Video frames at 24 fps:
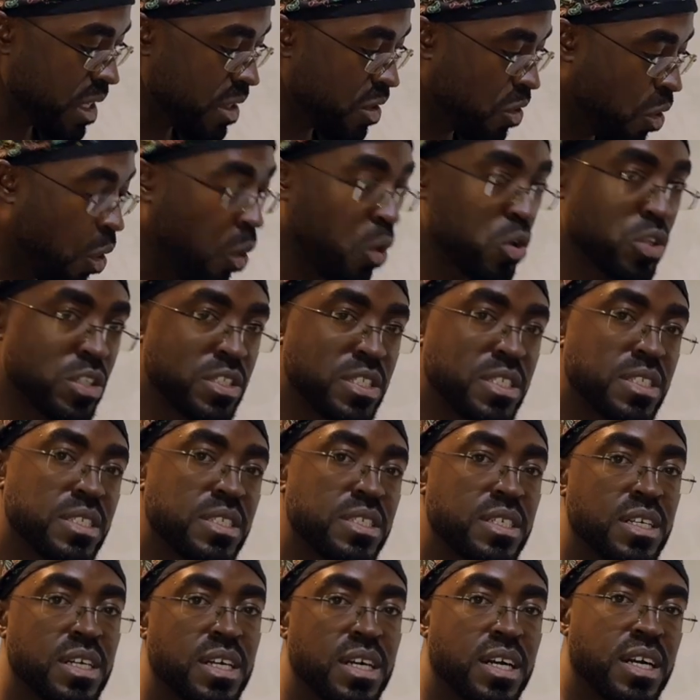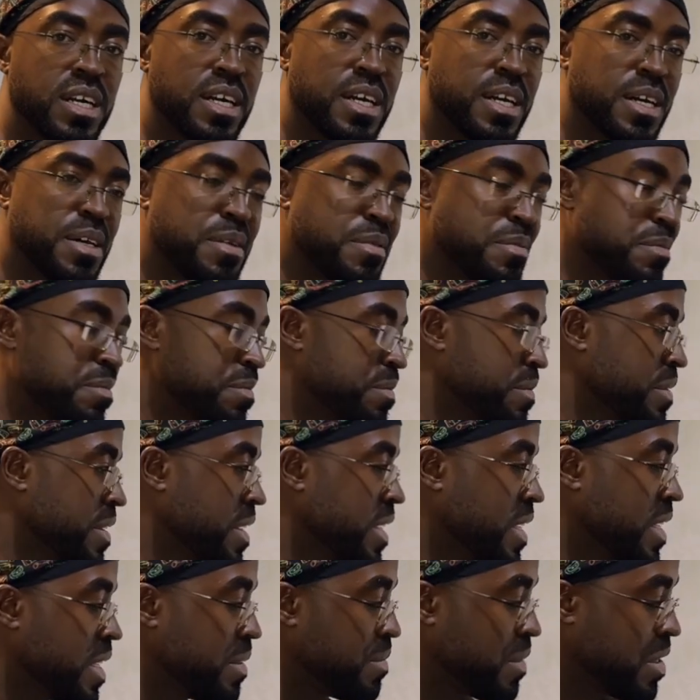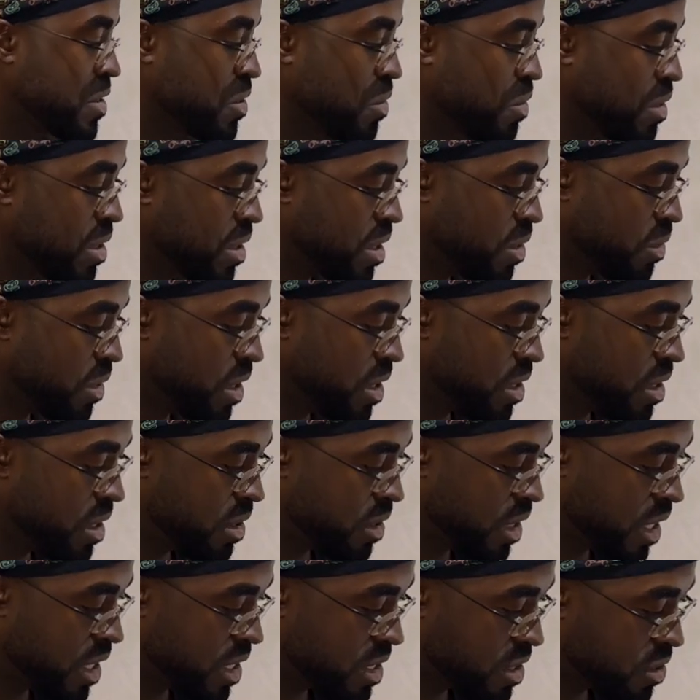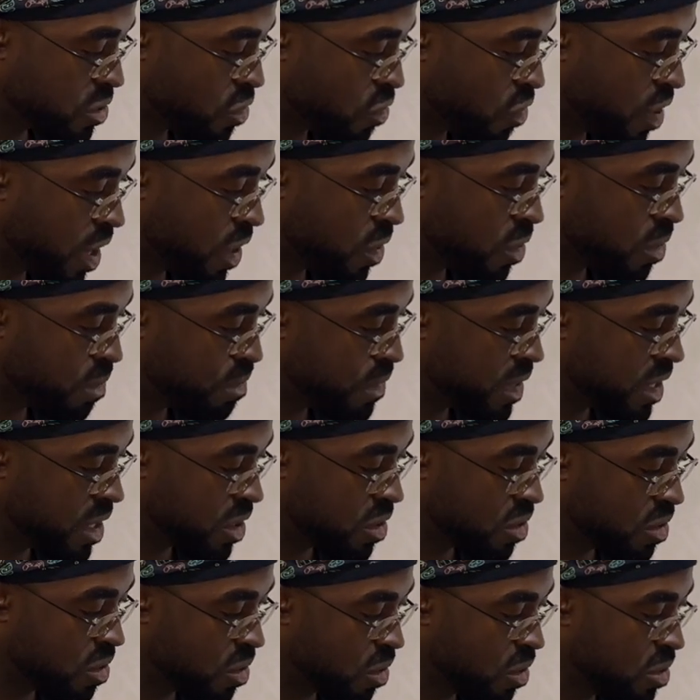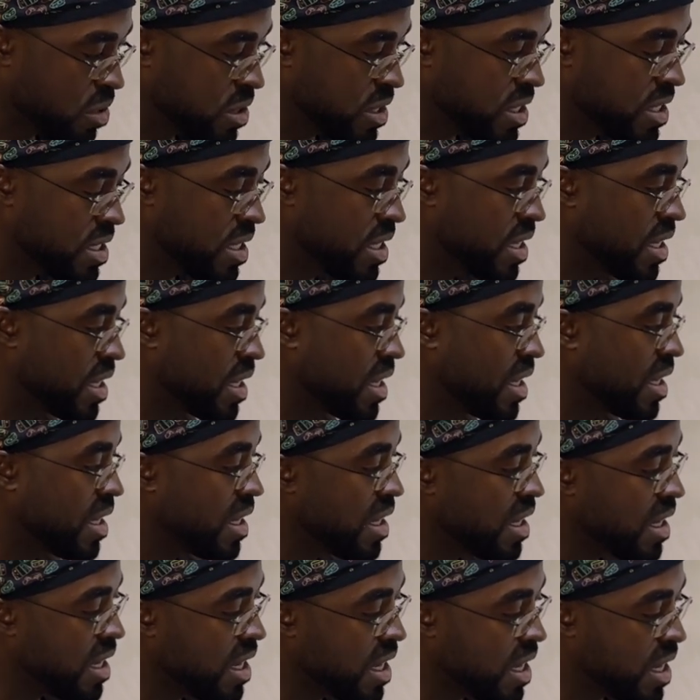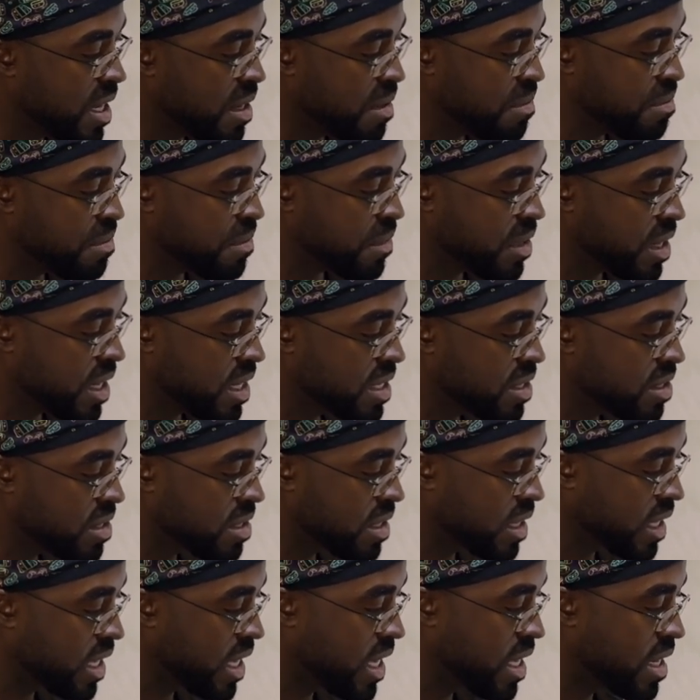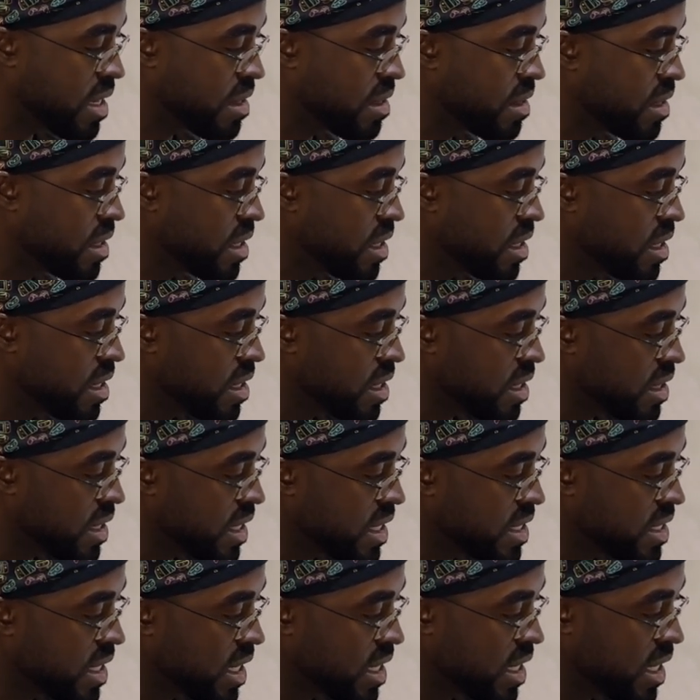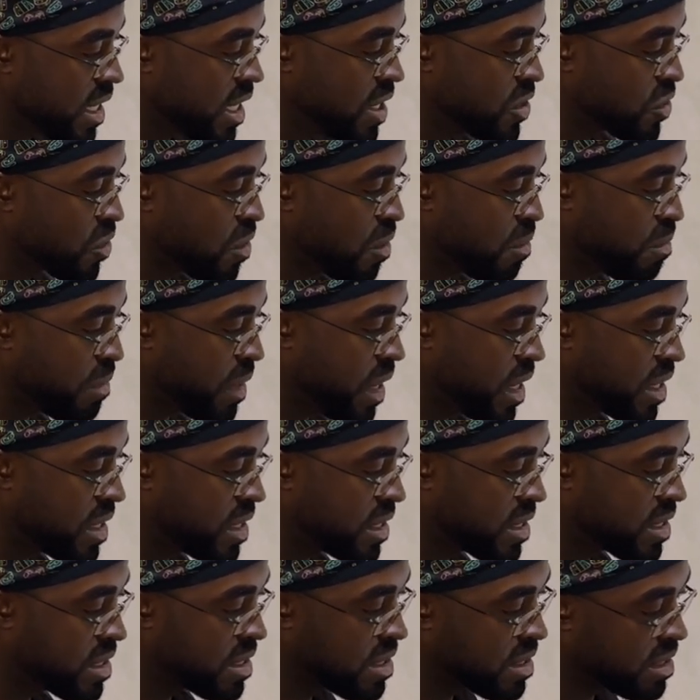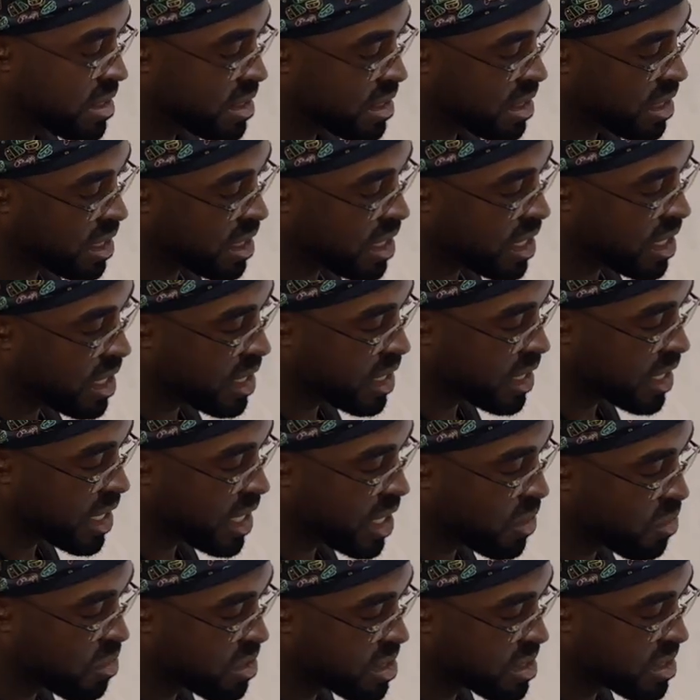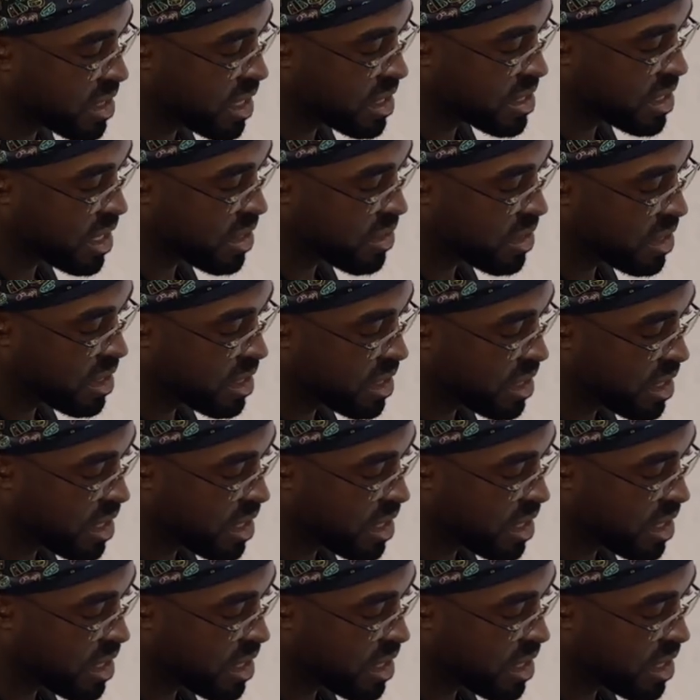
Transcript: cold, as the way it's cryo, meaning cold. And again, they tend again to combine it again with surgery.